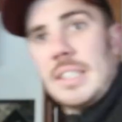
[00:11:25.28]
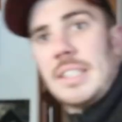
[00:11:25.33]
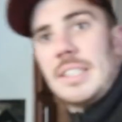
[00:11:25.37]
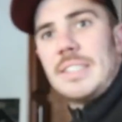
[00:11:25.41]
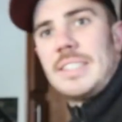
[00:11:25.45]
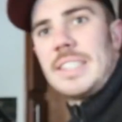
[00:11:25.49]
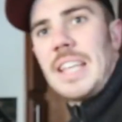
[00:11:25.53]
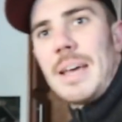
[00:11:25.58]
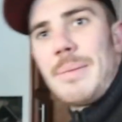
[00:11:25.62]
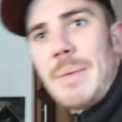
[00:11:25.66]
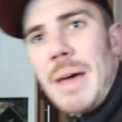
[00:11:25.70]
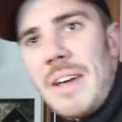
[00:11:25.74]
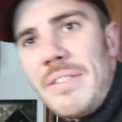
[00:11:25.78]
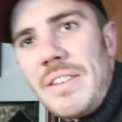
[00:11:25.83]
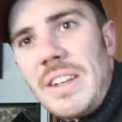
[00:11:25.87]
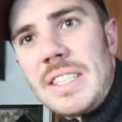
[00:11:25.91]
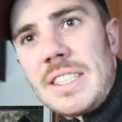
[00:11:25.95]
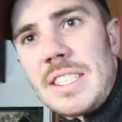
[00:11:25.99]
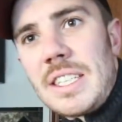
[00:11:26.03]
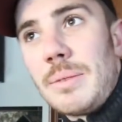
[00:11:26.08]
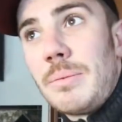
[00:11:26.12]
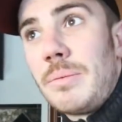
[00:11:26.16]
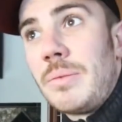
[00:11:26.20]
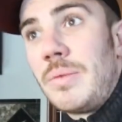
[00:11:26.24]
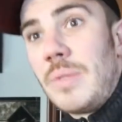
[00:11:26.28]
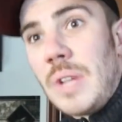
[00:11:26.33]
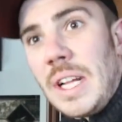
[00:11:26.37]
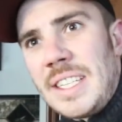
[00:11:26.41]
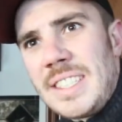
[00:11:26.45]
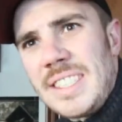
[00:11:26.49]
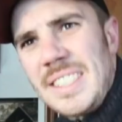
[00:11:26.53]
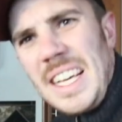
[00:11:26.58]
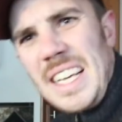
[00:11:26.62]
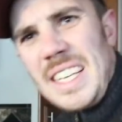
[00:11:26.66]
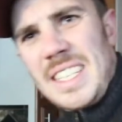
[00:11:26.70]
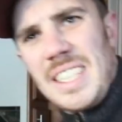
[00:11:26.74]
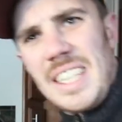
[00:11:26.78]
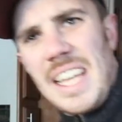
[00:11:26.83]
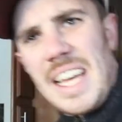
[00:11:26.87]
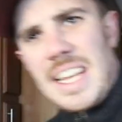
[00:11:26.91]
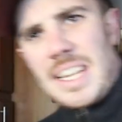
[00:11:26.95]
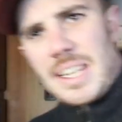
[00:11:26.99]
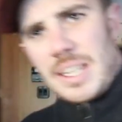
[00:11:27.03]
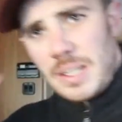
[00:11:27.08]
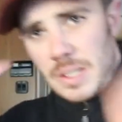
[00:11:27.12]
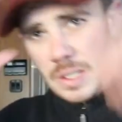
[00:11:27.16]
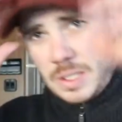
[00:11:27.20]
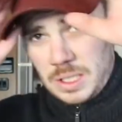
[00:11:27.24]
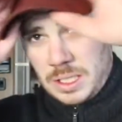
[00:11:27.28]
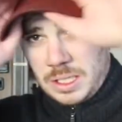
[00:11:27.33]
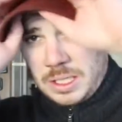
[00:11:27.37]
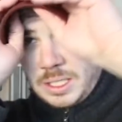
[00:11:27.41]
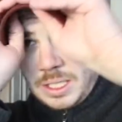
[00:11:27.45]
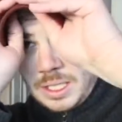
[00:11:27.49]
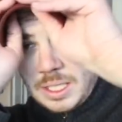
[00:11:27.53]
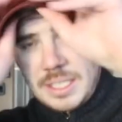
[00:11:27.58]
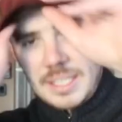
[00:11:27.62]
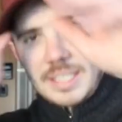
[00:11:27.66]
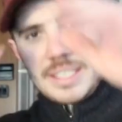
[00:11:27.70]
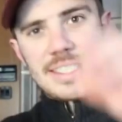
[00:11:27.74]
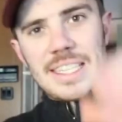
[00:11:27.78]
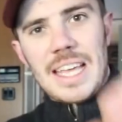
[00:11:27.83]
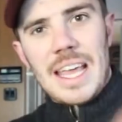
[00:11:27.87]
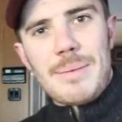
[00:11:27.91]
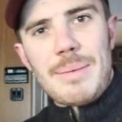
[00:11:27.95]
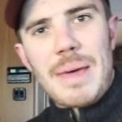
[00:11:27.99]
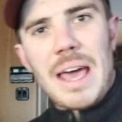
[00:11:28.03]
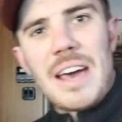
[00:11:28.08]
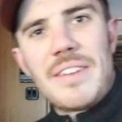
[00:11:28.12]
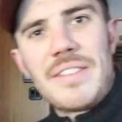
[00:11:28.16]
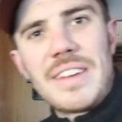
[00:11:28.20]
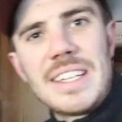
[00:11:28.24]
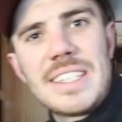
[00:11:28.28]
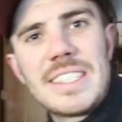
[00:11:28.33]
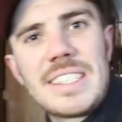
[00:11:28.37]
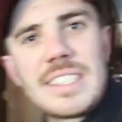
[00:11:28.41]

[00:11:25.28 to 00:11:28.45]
Say I'm having some, that's a nice light. Say I'm having